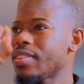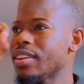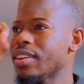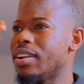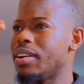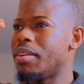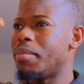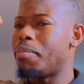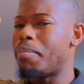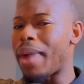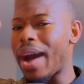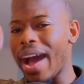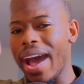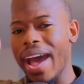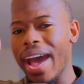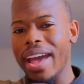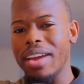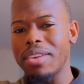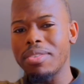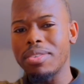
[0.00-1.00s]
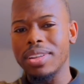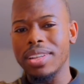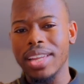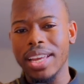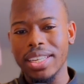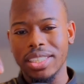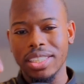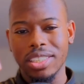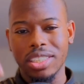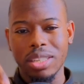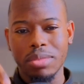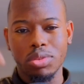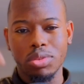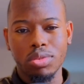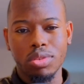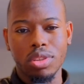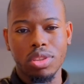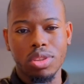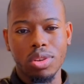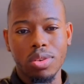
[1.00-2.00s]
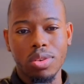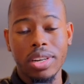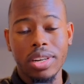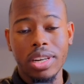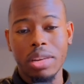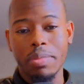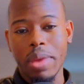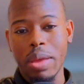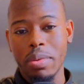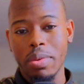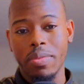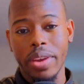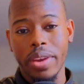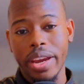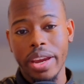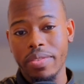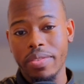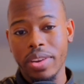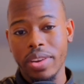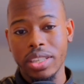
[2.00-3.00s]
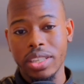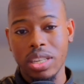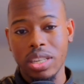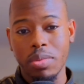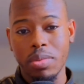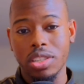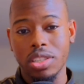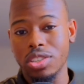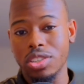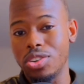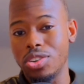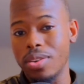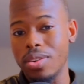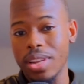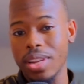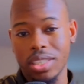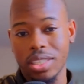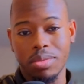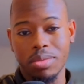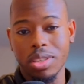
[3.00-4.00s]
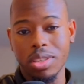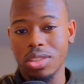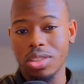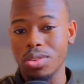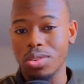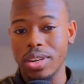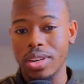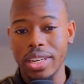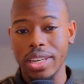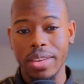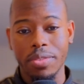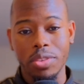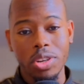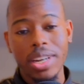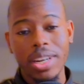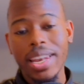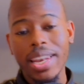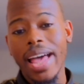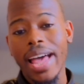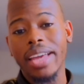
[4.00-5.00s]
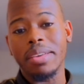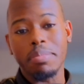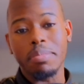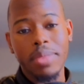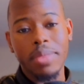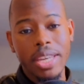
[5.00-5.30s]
my relationship to authority may be very, very similar to your relationship to authority. If you're like me,